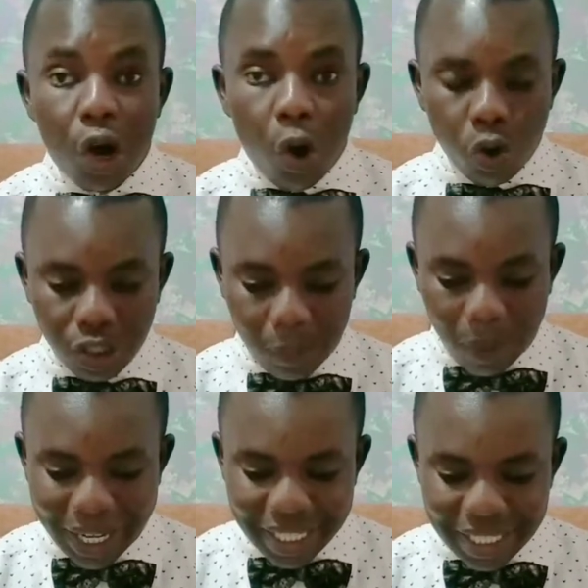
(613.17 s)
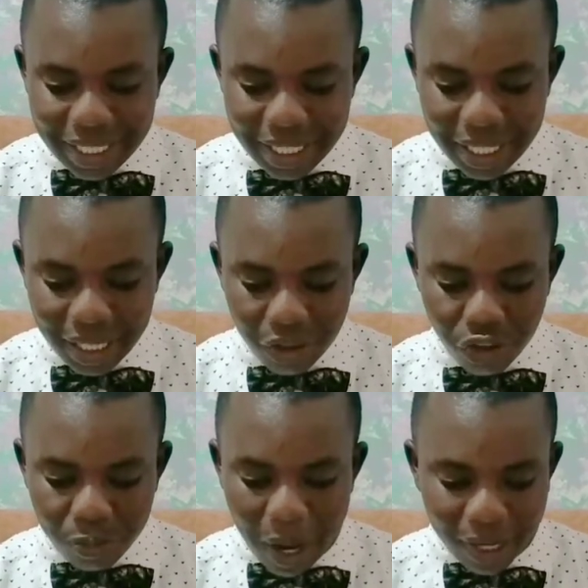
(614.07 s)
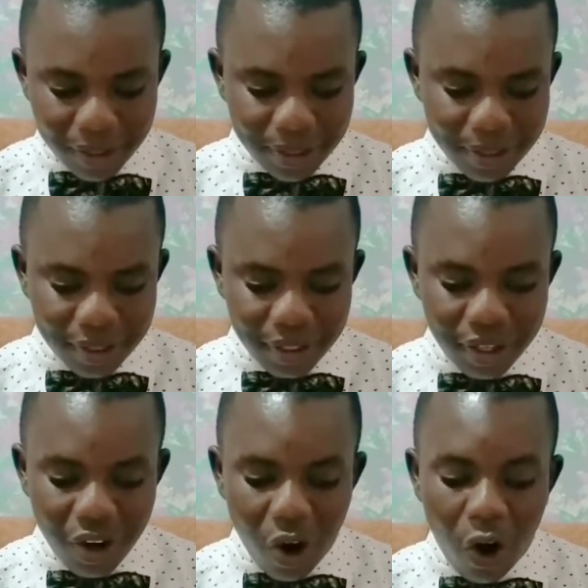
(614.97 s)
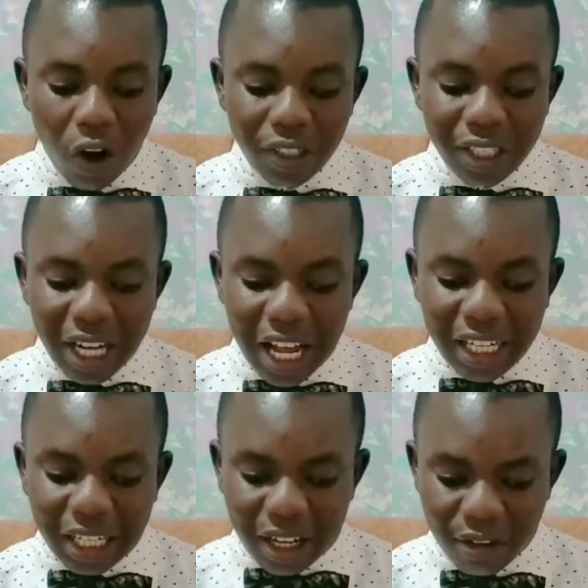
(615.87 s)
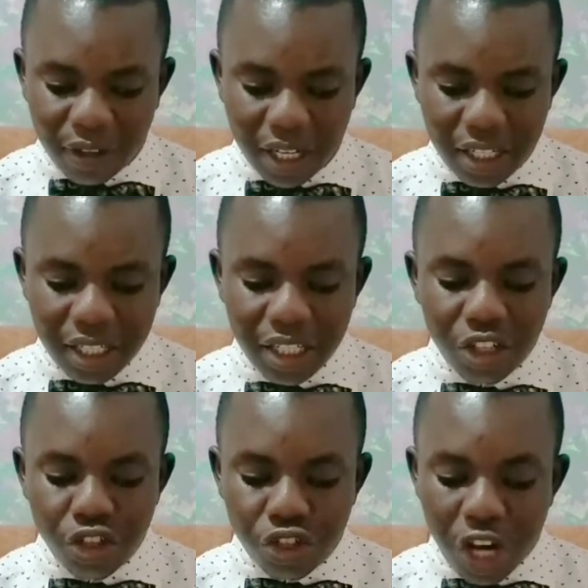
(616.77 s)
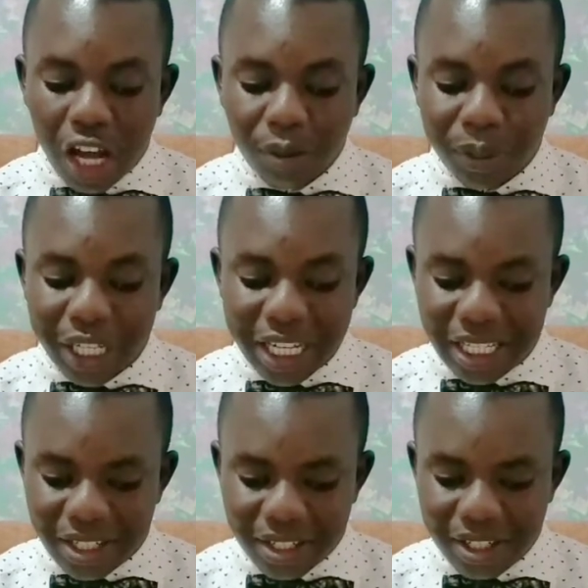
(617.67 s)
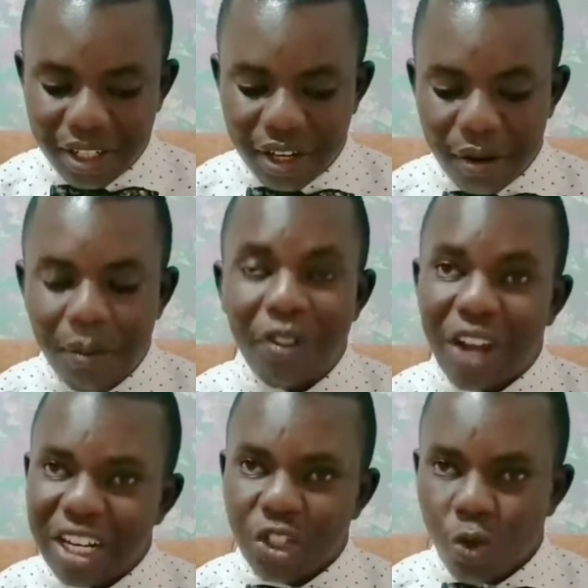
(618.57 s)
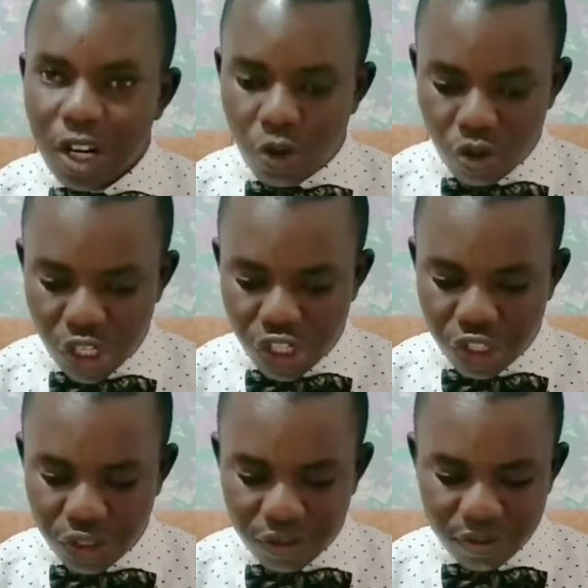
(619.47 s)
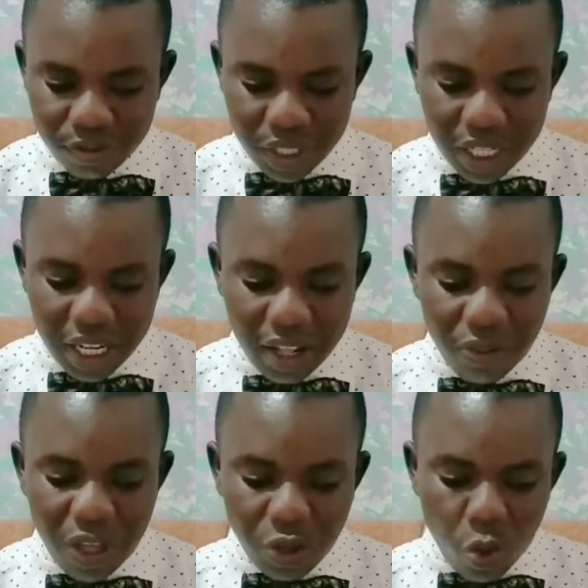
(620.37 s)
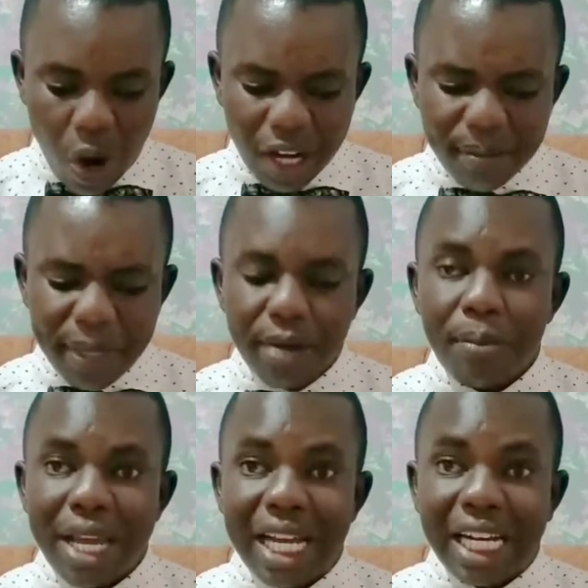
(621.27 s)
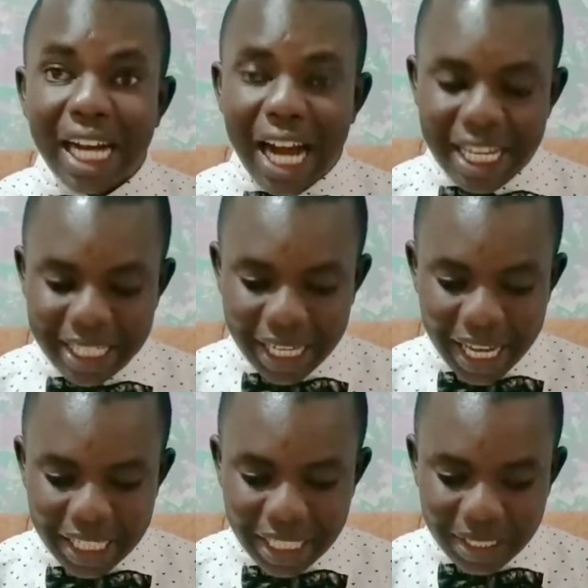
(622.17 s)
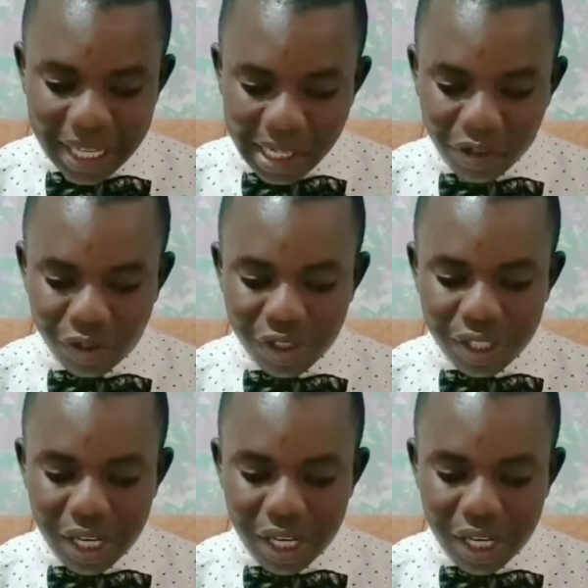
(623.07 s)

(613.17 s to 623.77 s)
on the place he has passed. All the land covered shall be his. But there is one condition, that one may make as large a circuit